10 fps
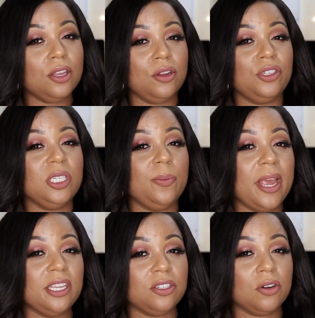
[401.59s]
You know, just
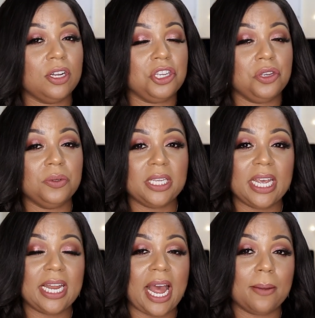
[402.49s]
based on using
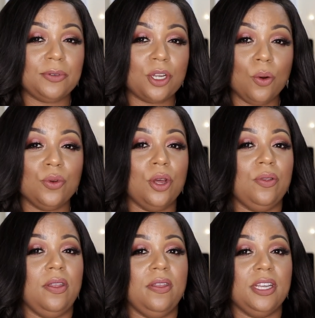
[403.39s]
it, I don't know
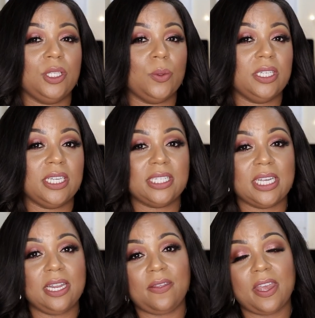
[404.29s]
that this one does
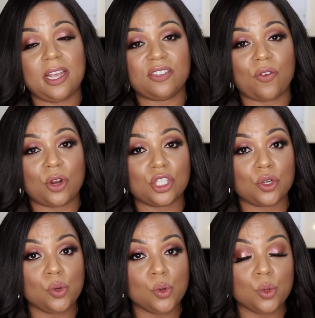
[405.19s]
anything as far as
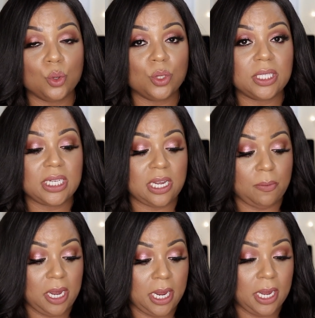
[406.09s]
cool
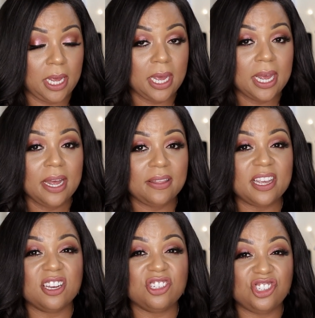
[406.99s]
steaming. I
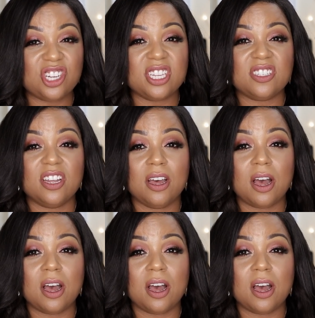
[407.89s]
think it is just